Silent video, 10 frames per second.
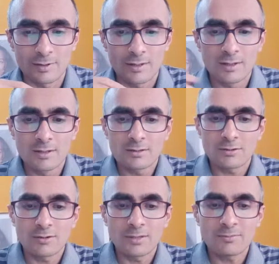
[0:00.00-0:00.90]
So
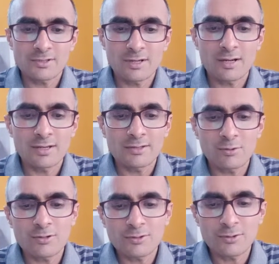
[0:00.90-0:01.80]
EMSA is
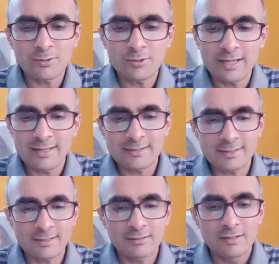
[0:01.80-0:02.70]
also known as
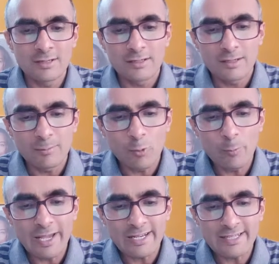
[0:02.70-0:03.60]
a
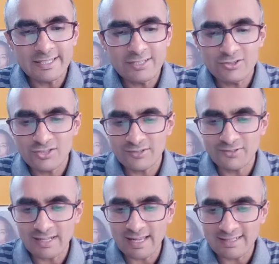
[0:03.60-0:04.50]
mobility shift
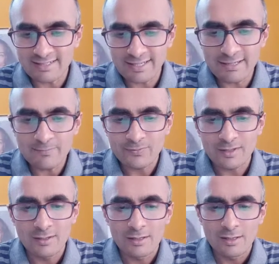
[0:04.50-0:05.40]
assay
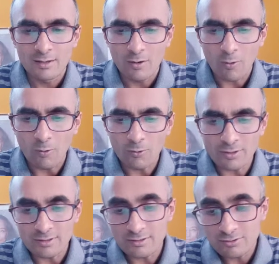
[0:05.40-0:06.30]
or
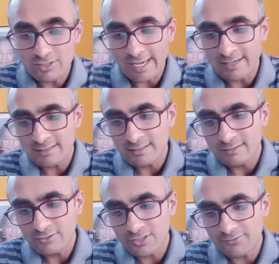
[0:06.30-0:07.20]
gel
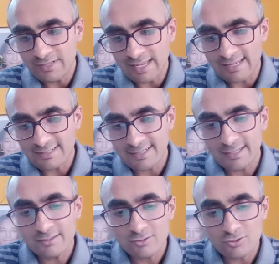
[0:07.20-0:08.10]
shift assay,
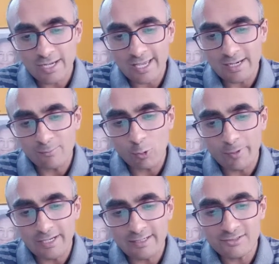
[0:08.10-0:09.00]
gel
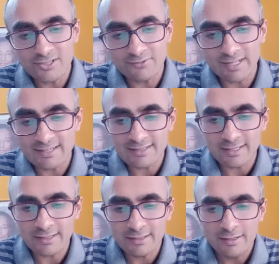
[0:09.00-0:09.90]
mobility shift
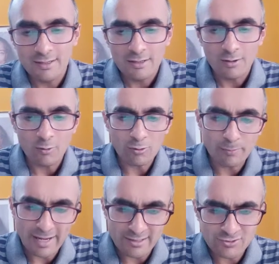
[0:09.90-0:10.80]
assay or
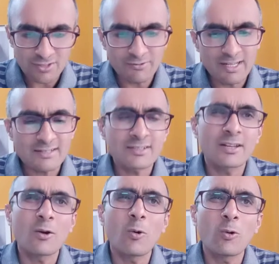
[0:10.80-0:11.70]
band shift assay
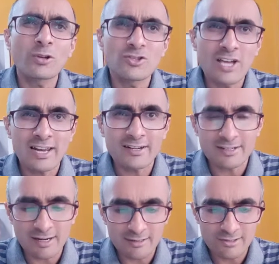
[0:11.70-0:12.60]
or gel
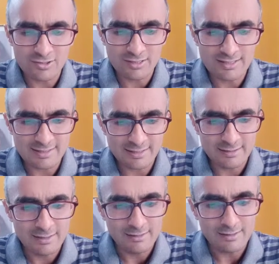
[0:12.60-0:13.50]
retardation assay.
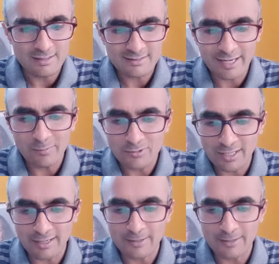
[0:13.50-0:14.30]
They are same thing.